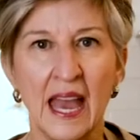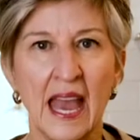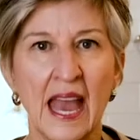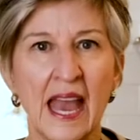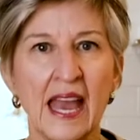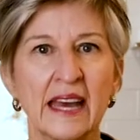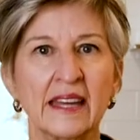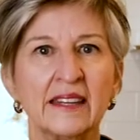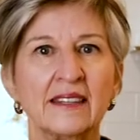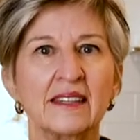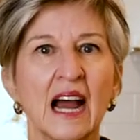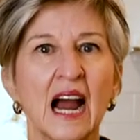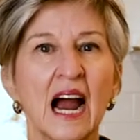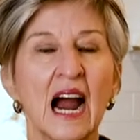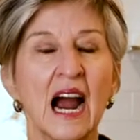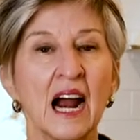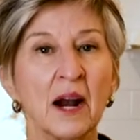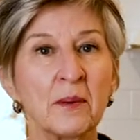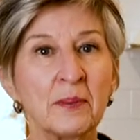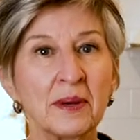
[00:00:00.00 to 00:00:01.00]
and
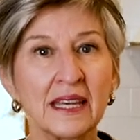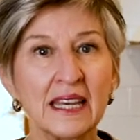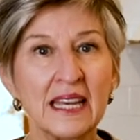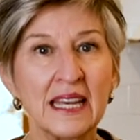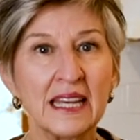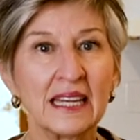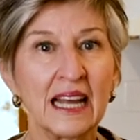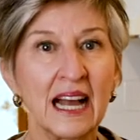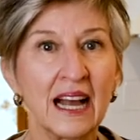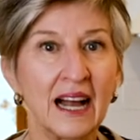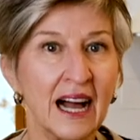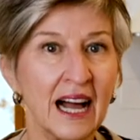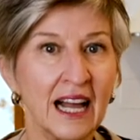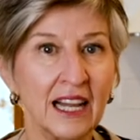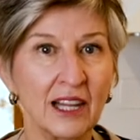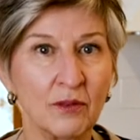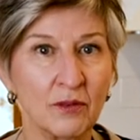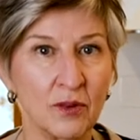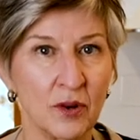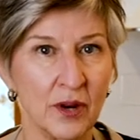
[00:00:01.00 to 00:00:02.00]
arbequina
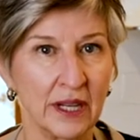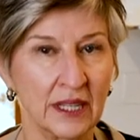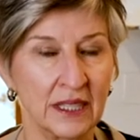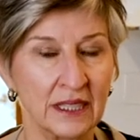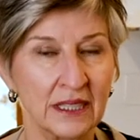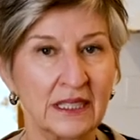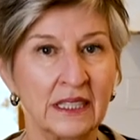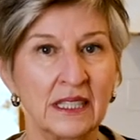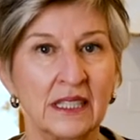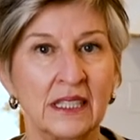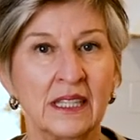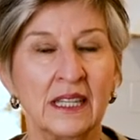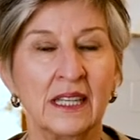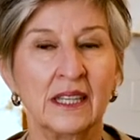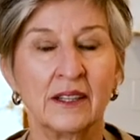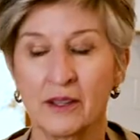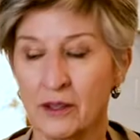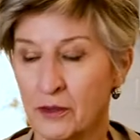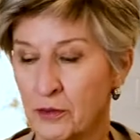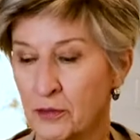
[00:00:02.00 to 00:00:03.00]
olive oil
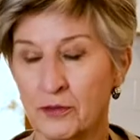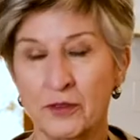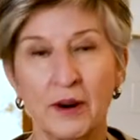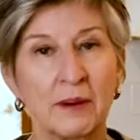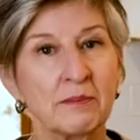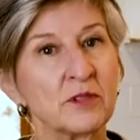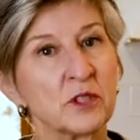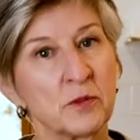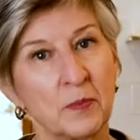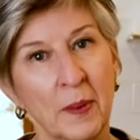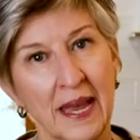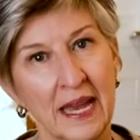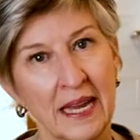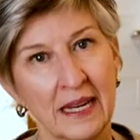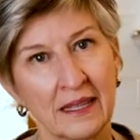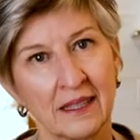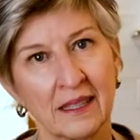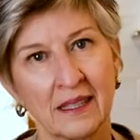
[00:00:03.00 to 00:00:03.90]
from Spain.